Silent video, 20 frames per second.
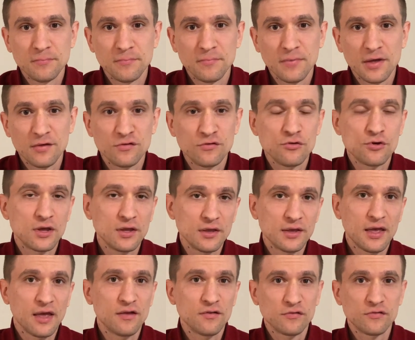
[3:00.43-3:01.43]
as you can
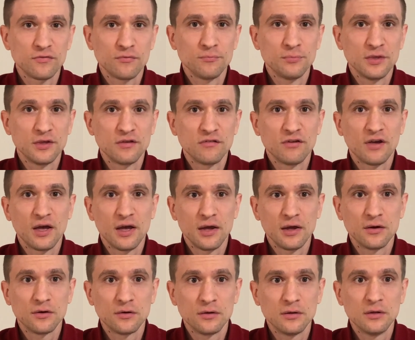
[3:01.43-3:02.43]
guess from the
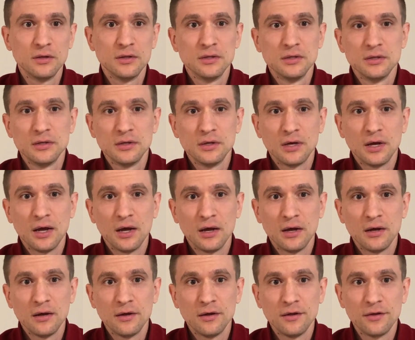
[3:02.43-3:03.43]
title,
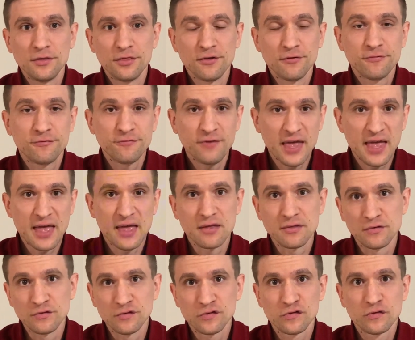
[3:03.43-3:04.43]
the
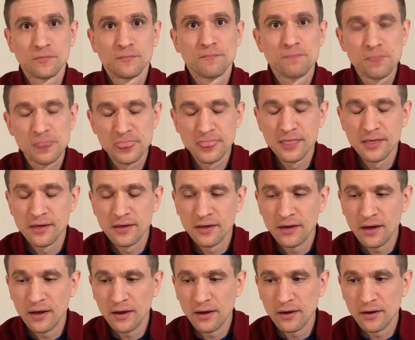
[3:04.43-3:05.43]
fans.
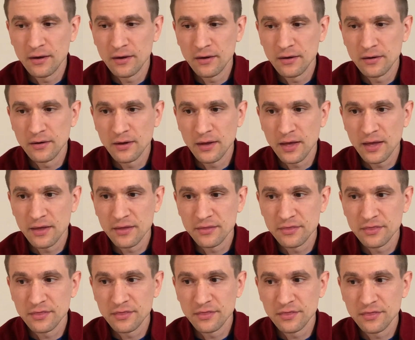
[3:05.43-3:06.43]

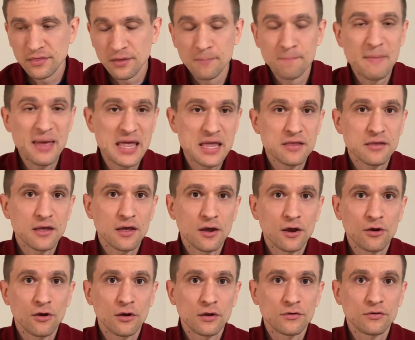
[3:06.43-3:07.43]
And the main
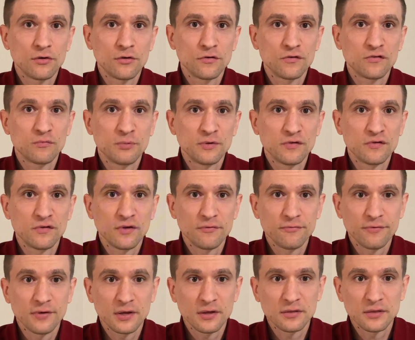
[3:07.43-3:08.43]
character
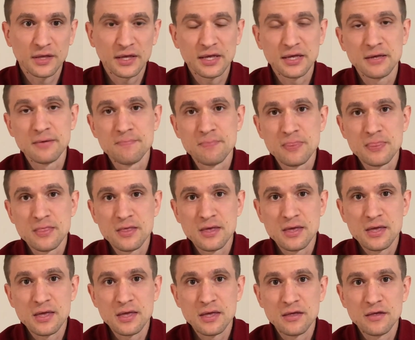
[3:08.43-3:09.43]
specifically
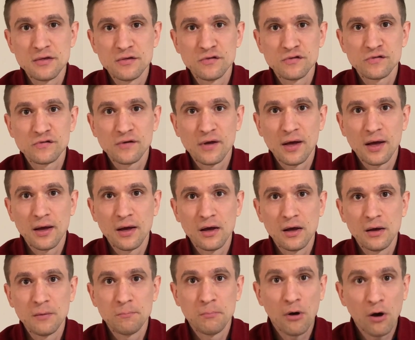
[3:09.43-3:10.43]
is
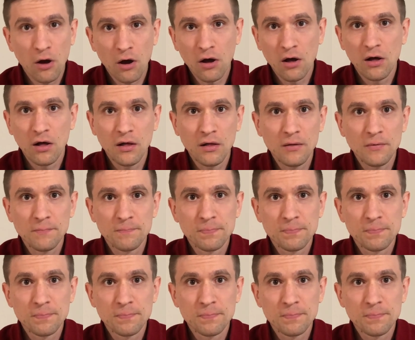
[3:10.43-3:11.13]
Paul,